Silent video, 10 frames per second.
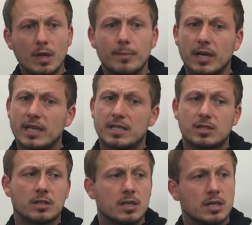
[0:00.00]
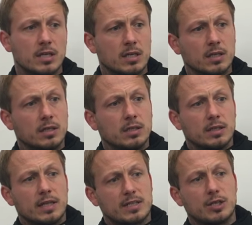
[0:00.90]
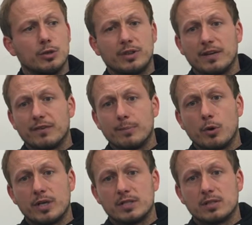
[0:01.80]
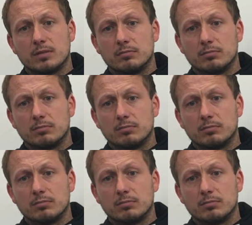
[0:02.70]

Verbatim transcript: But again, that's a that's a new thing for the boys.